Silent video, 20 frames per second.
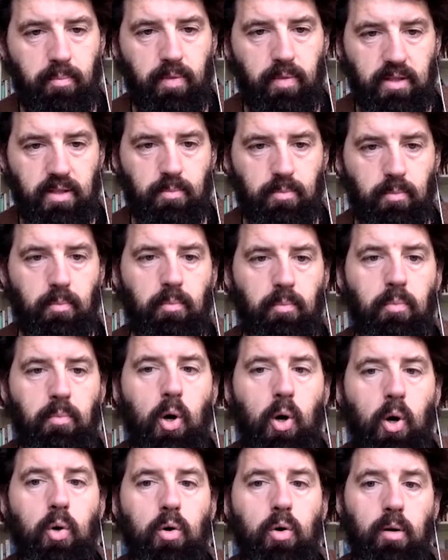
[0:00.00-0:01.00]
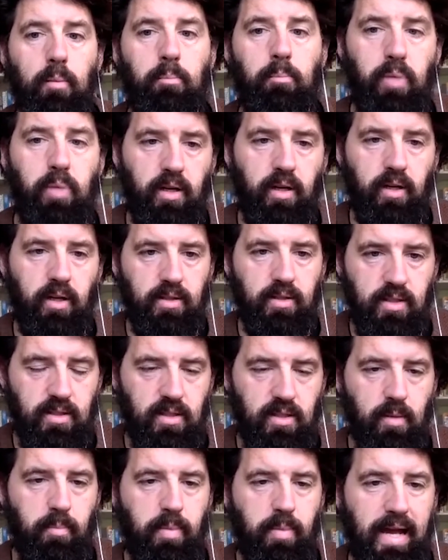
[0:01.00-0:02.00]
this motor abundance, this
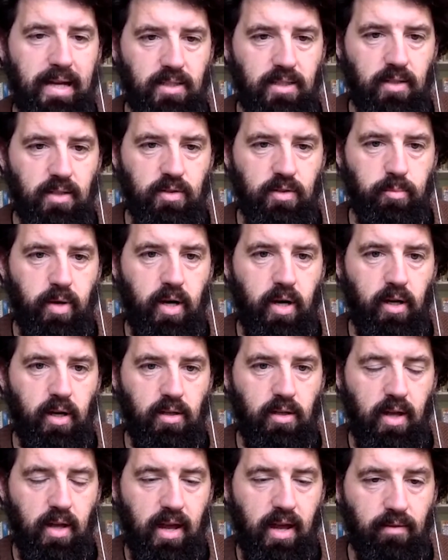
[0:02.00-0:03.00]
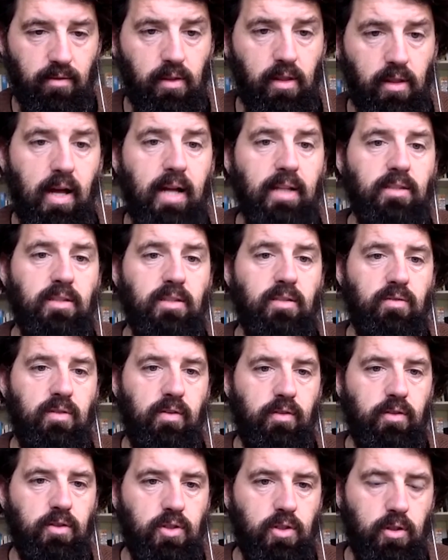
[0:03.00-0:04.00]
capacity of his body to have lots of
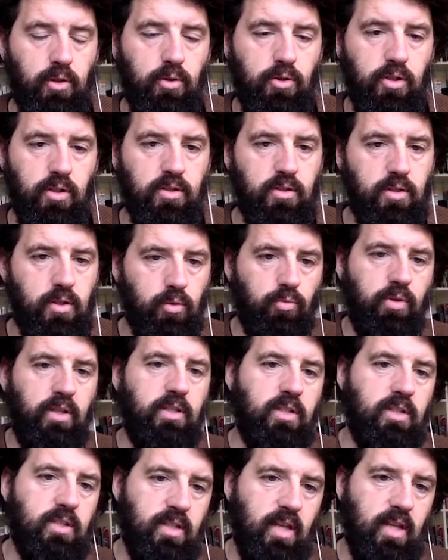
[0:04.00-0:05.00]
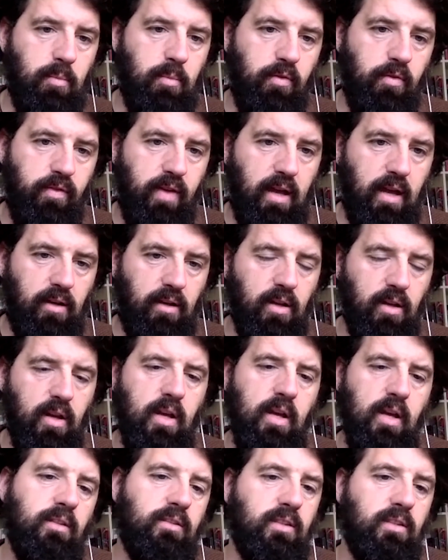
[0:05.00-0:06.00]
different solutions to reach the same effect.
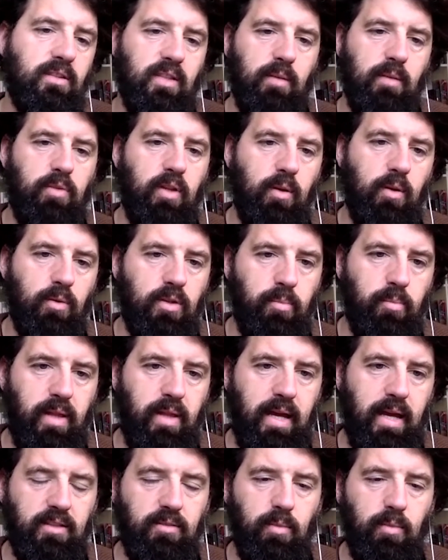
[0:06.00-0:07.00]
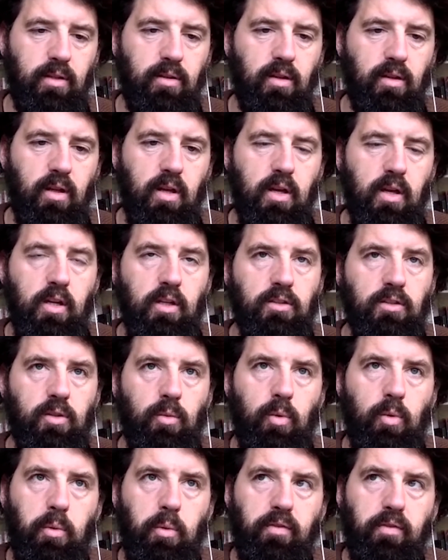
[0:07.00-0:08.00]
It's the same thing with the blacksmith. So
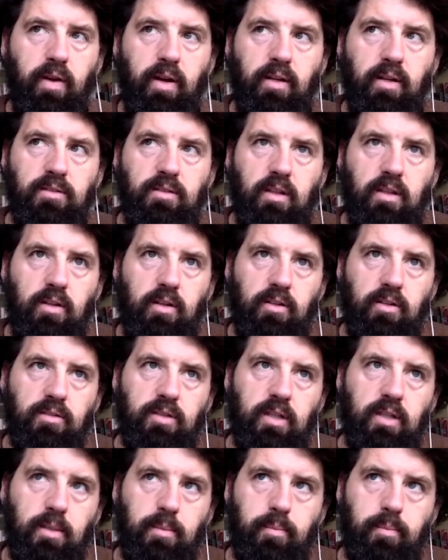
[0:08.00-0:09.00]
what we find is that there's